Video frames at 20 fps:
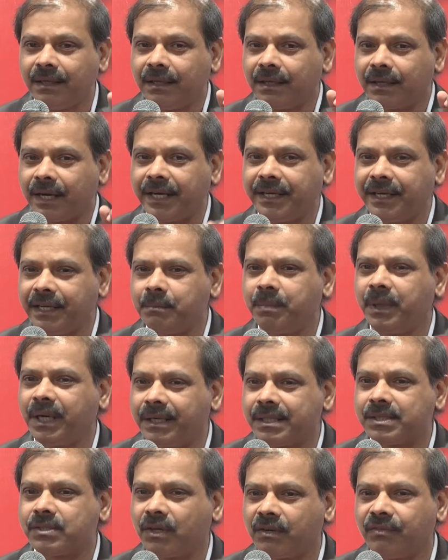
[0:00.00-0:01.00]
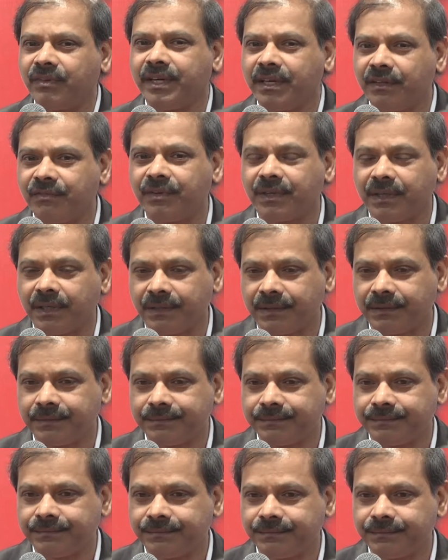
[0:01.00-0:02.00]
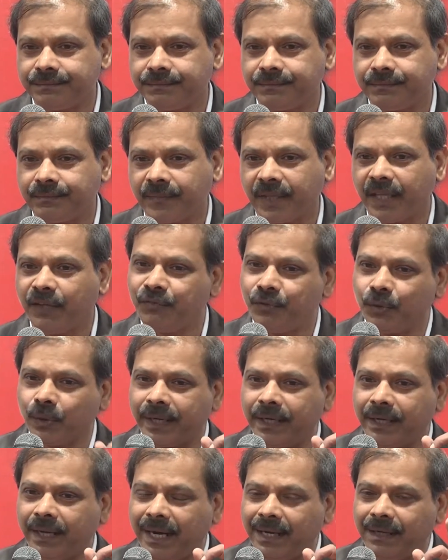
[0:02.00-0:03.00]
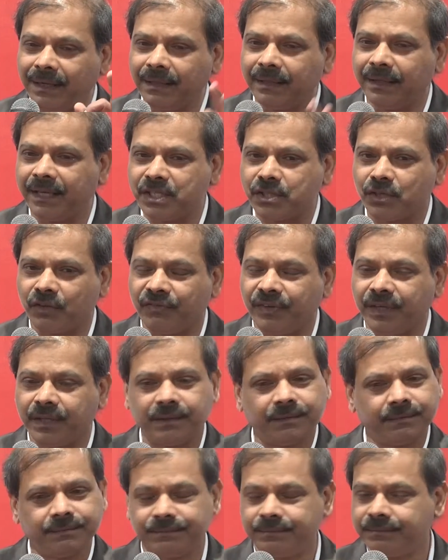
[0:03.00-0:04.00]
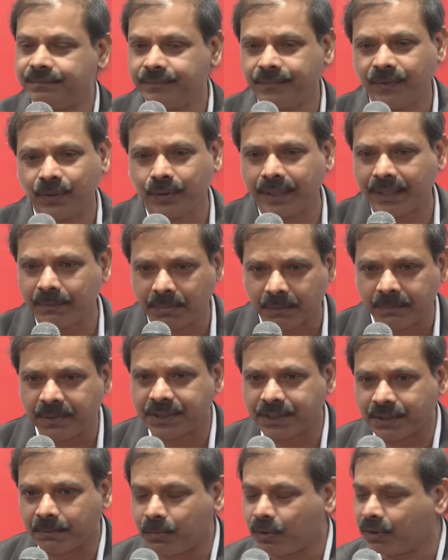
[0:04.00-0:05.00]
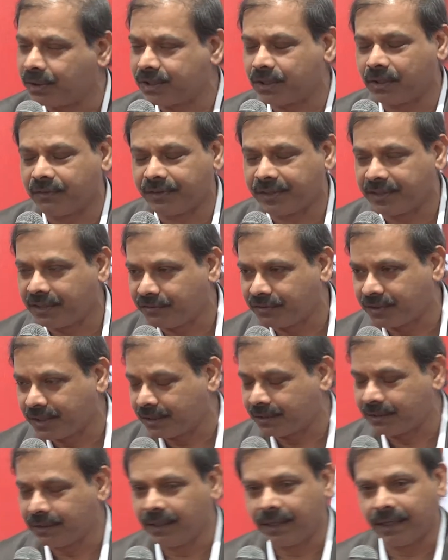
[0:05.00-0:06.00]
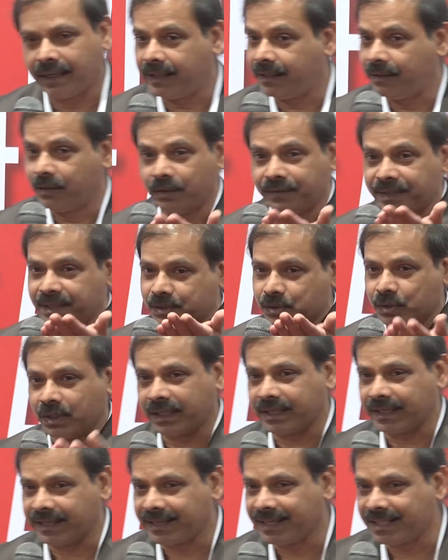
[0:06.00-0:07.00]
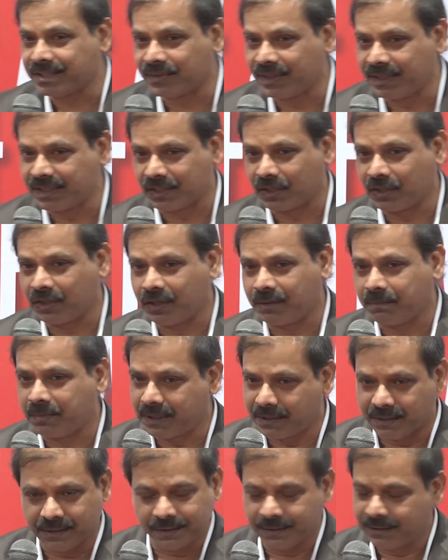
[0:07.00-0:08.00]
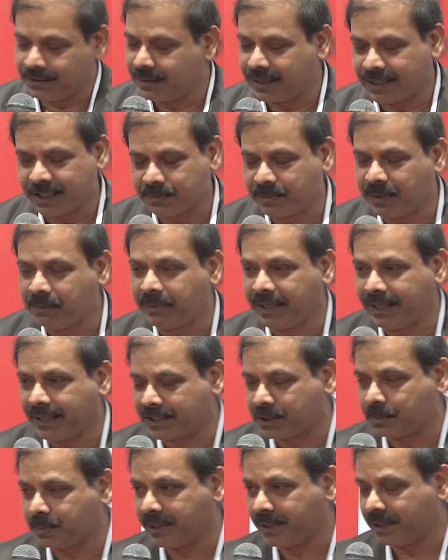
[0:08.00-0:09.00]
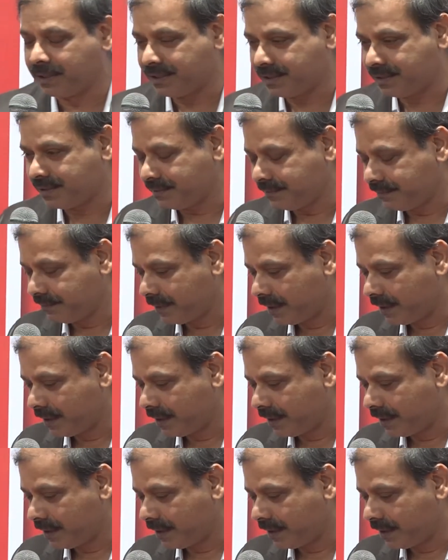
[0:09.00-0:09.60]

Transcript: writing part is not very difficult. If you can handle the rest of it, you can publish a book. It's not very difficult. I don't know whether Sudhakar agrees with this or not, but that has been my experience.